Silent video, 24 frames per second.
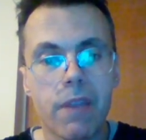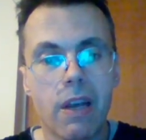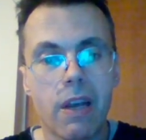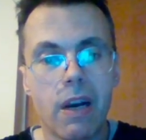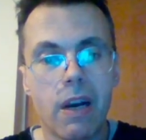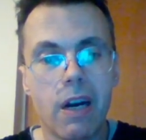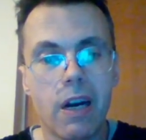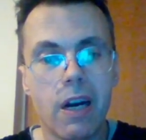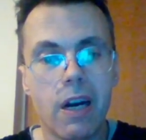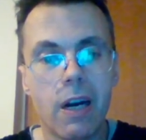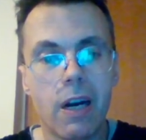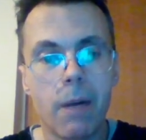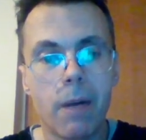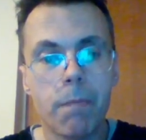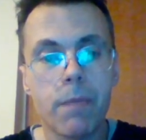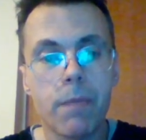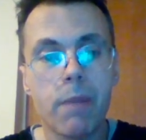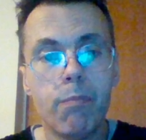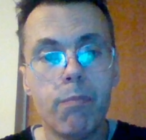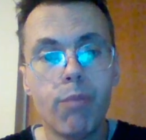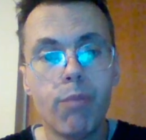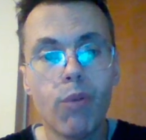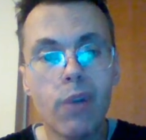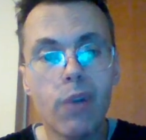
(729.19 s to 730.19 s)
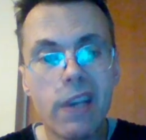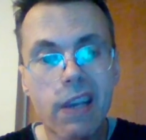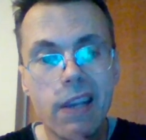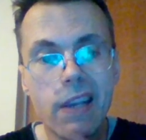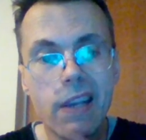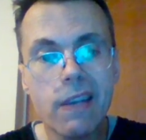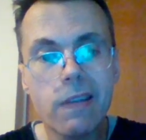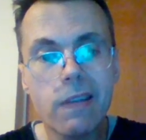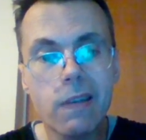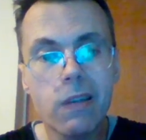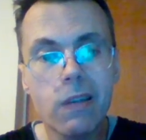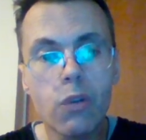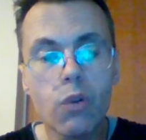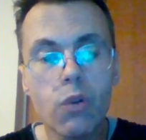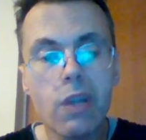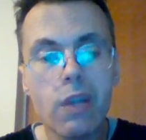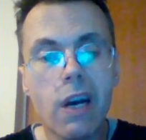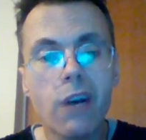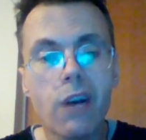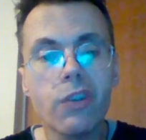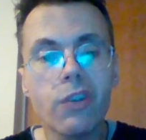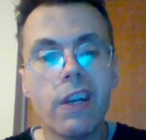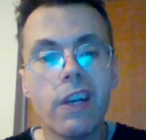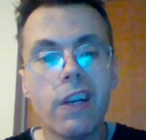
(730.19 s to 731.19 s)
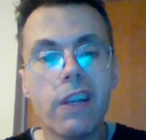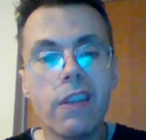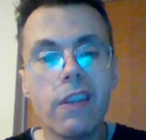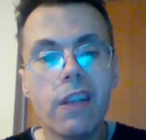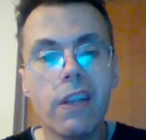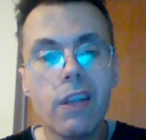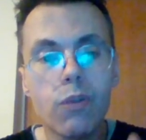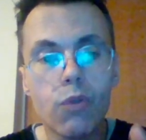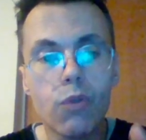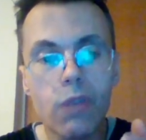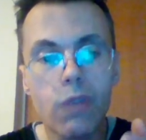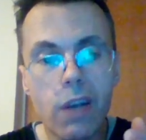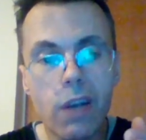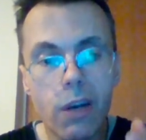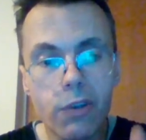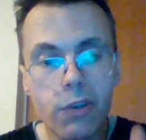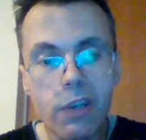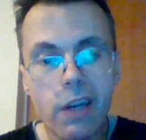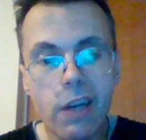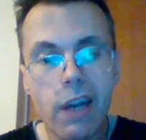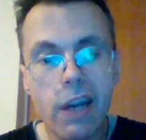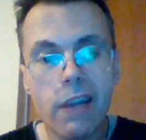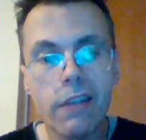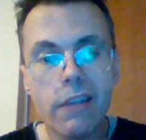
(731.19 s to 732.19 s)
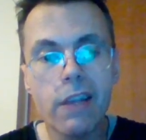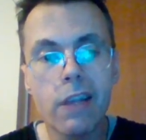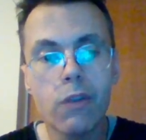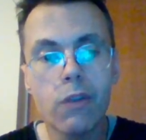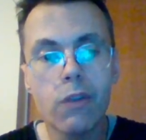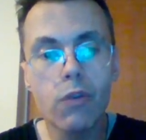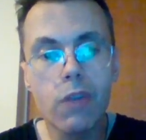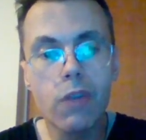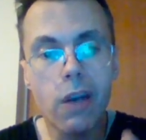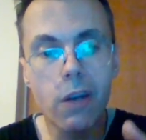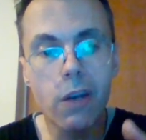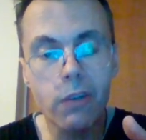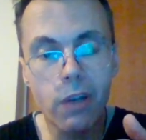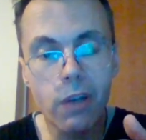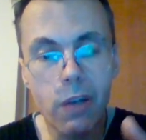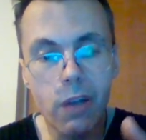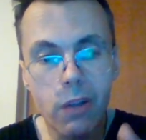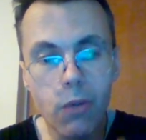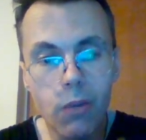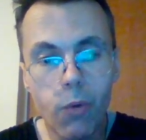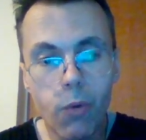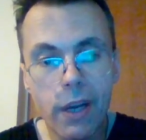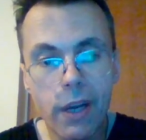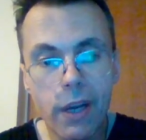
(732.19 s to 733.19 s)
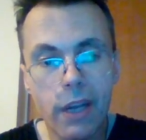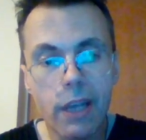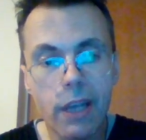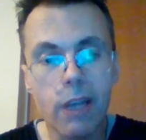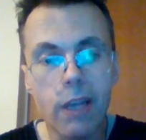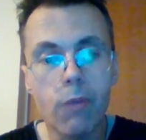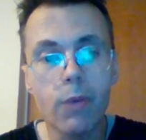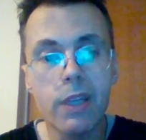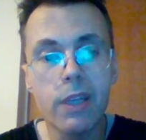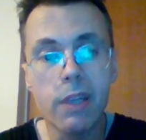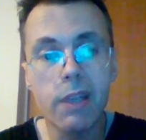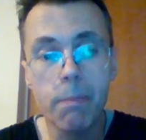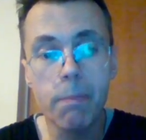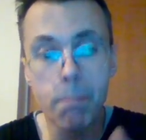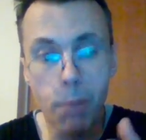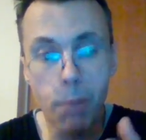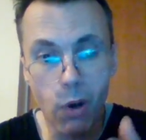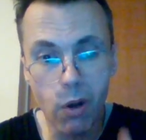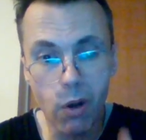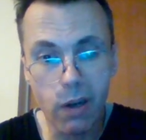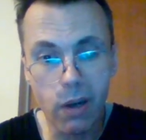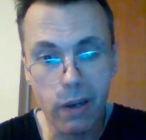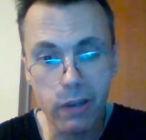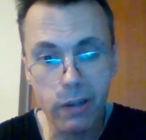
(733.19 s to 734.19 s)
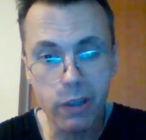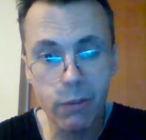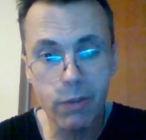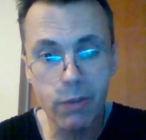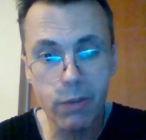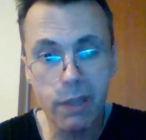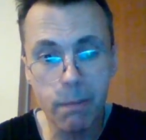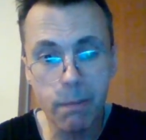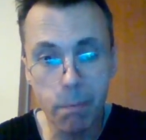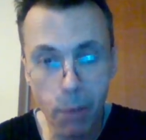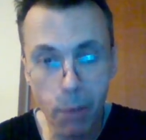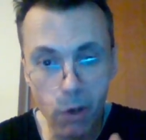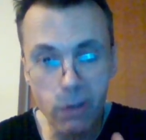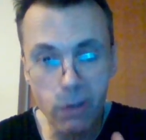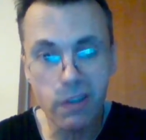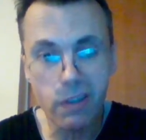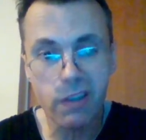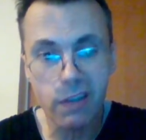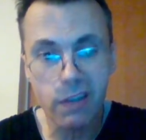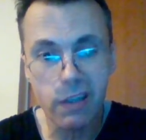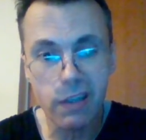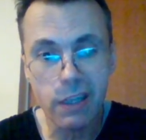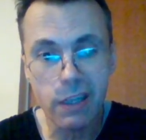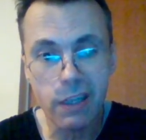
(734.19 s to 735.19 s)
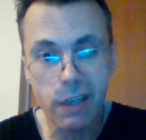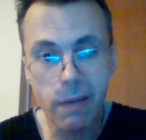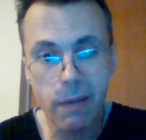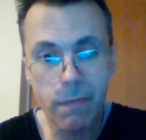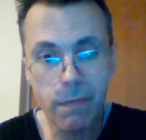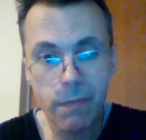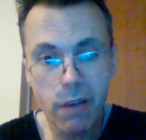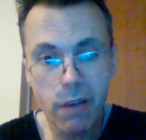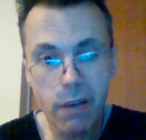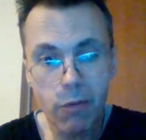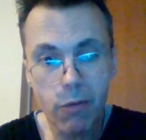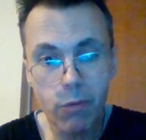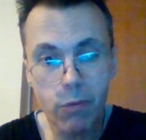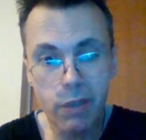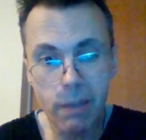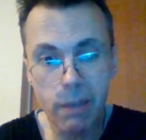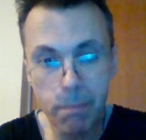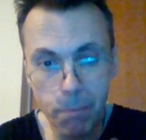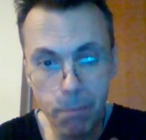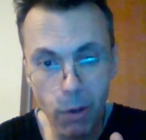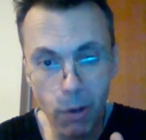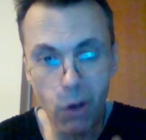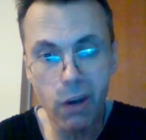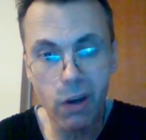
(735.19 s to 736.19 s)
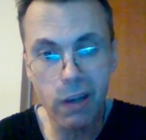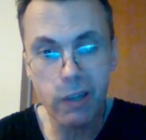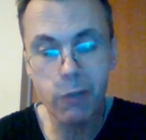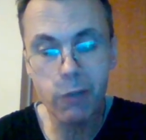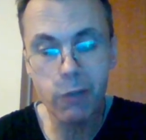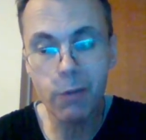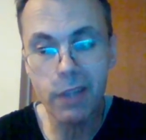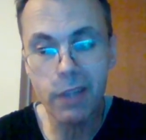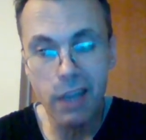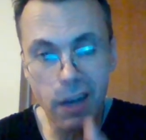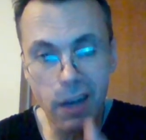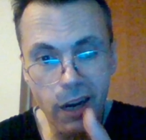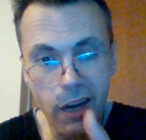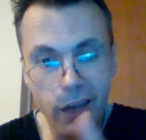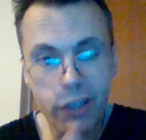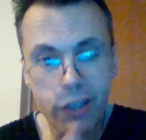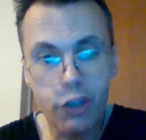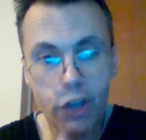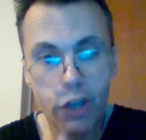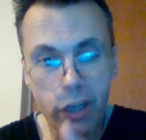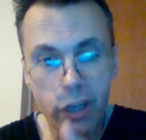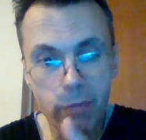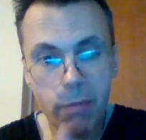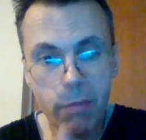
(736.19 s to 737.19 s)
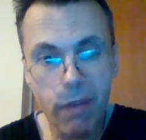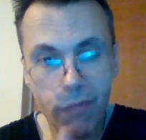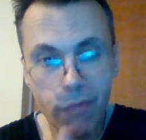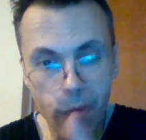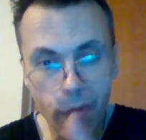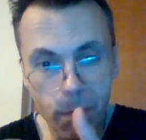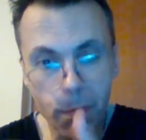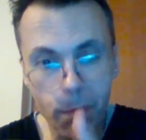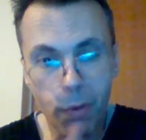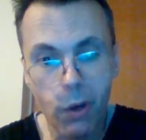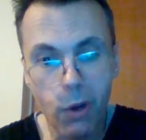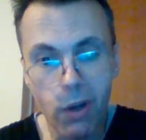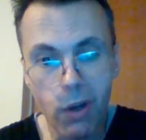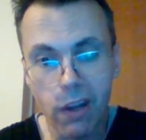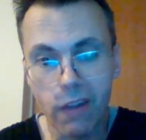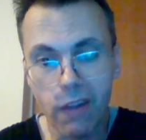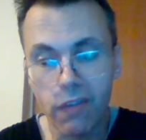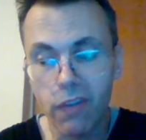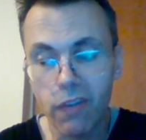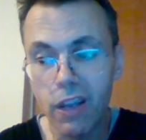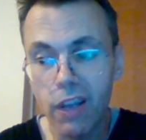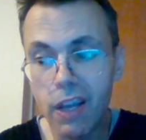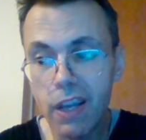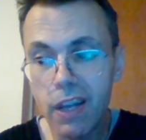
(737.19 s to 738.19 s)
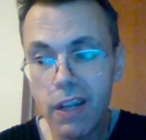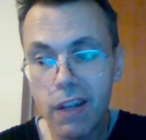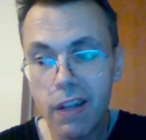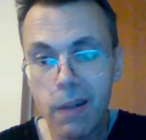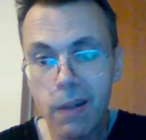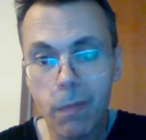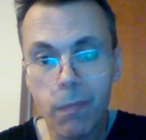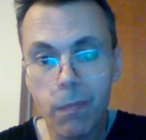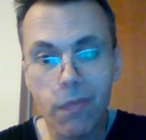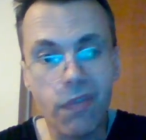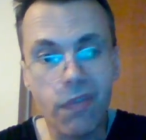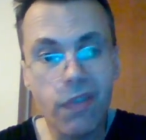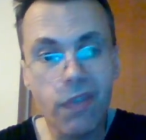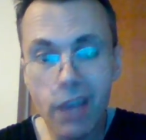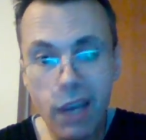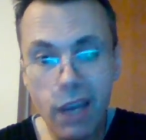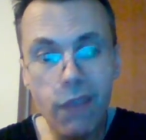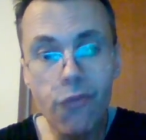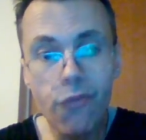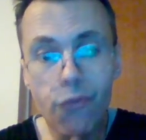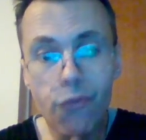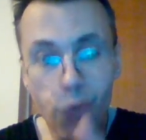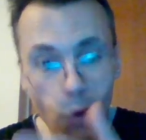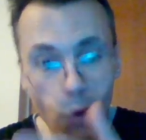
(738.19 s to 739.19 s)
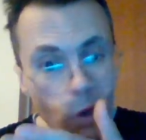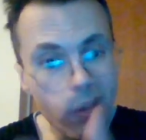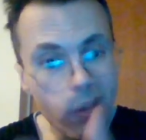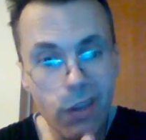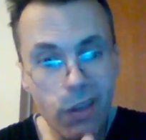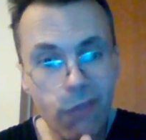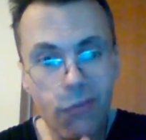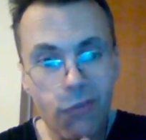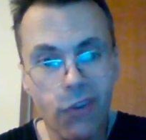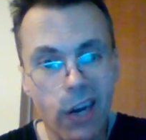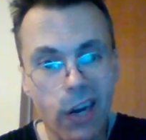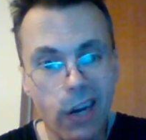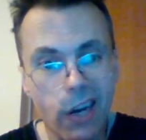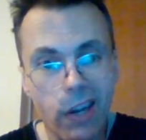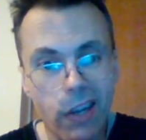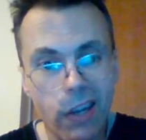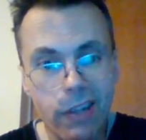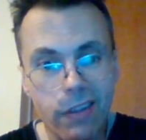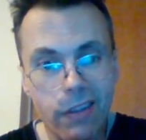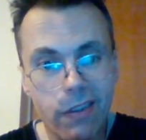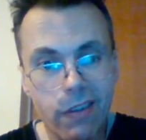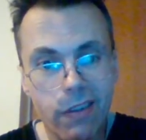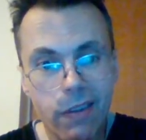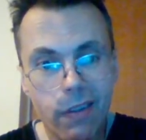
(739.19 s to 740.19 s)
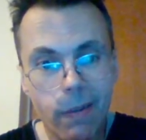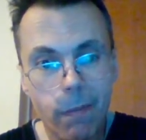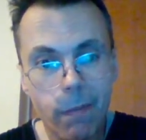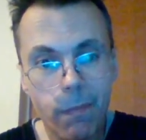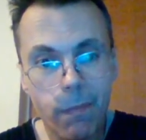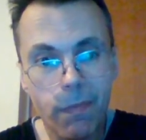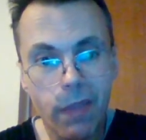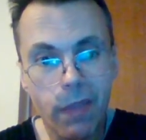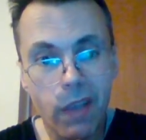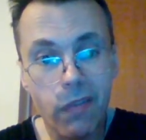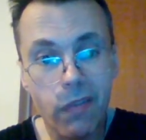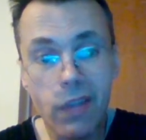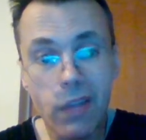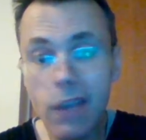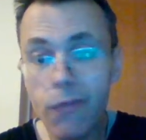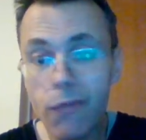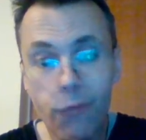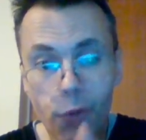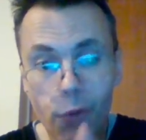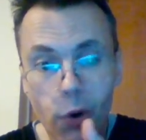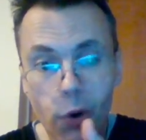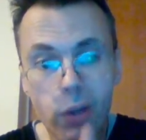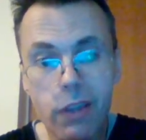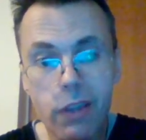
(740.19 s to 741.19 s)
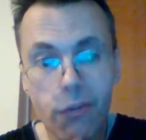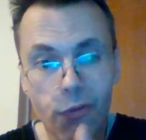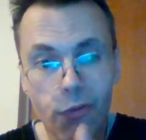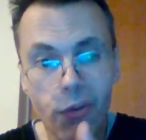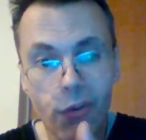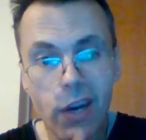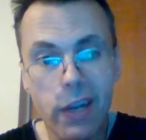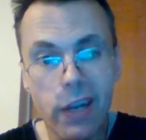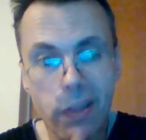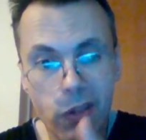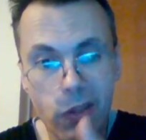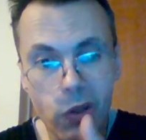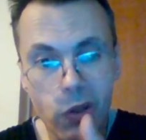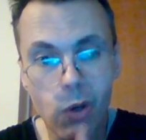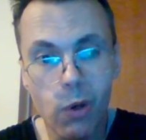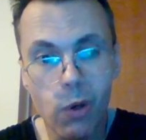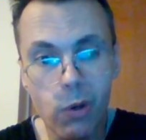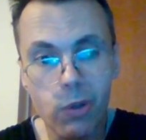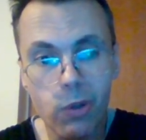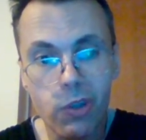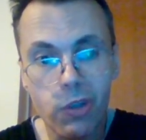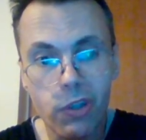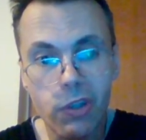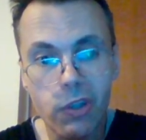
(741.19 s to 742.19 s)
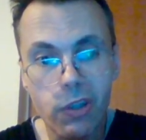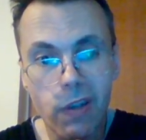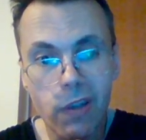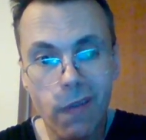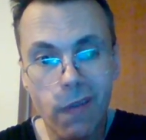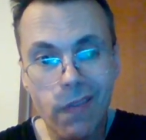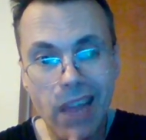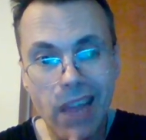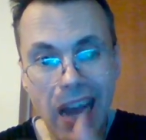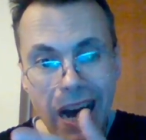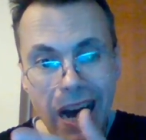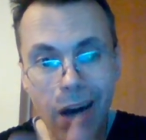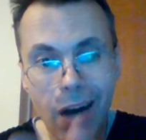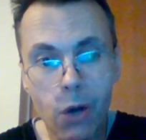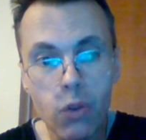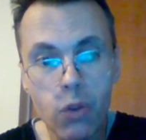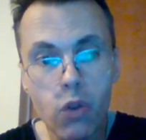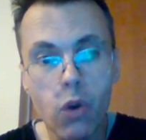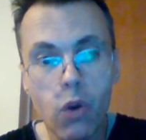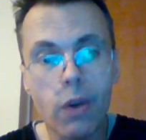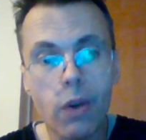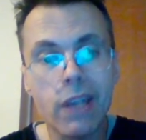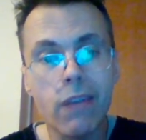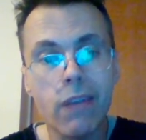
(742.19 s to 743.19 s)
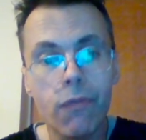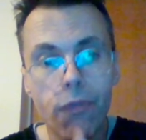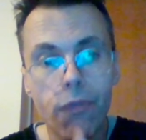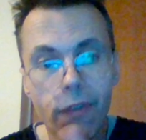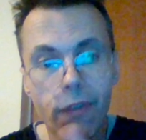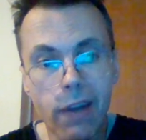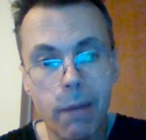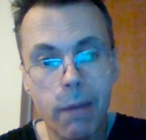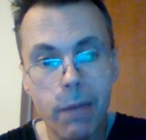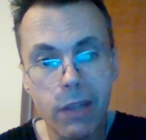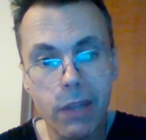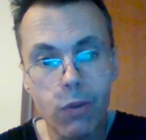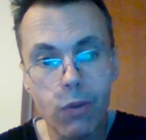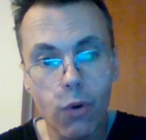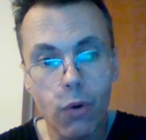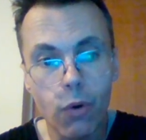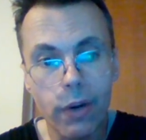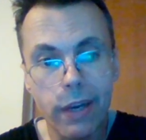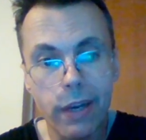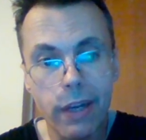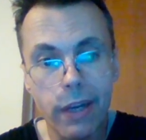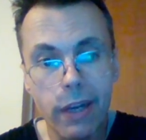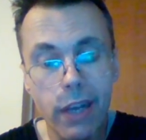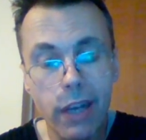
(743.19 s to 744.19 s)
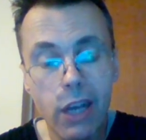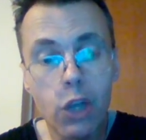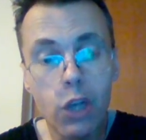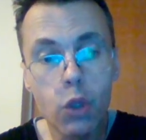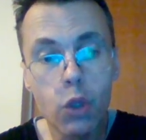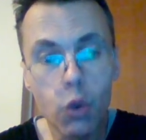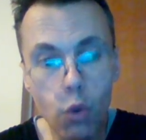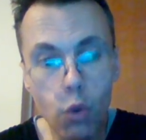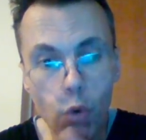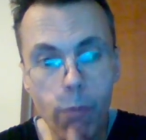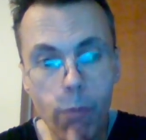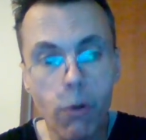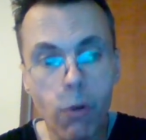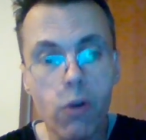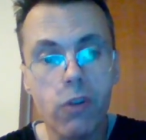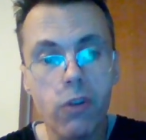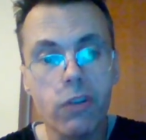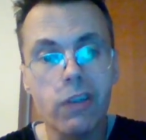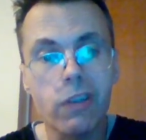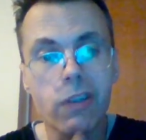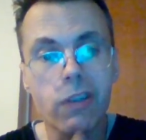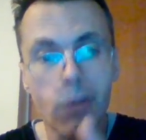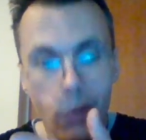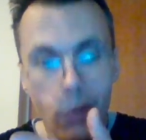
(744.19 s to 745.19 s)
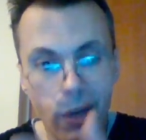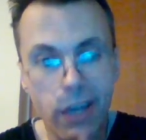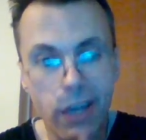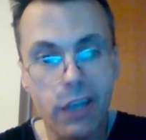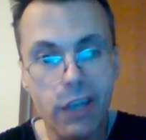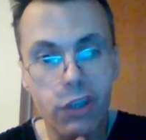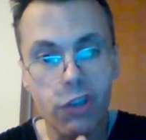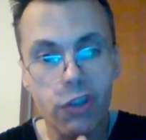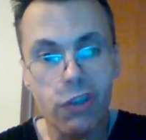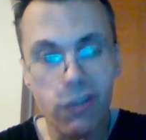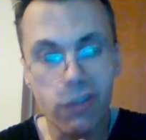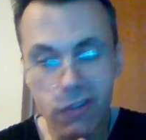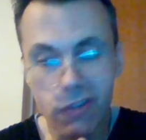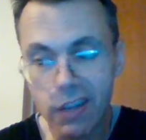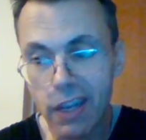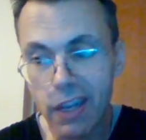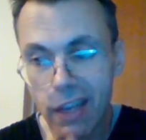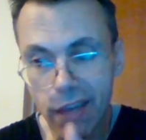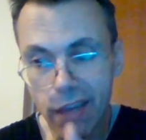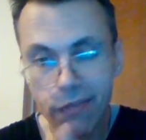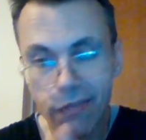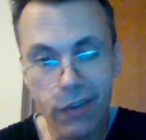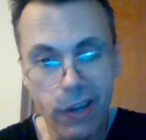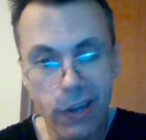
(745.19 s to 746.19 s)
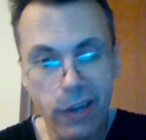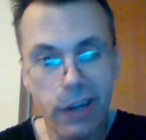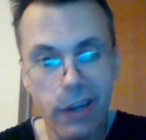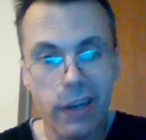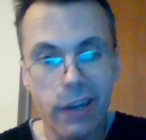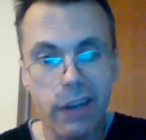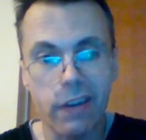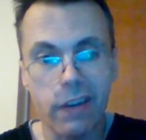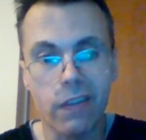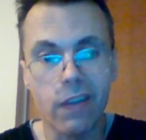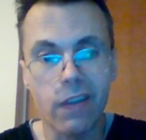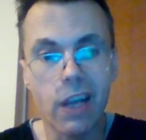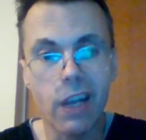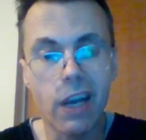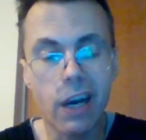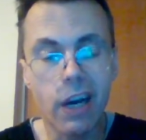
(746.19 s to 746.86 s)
Um, police in 2018, 2019, 2020 with the Polacks, with the Polski, with the Polacks when they hijacked me from Poland, they fortified, they fortified those auto-inflammatory tumorous locations they have created.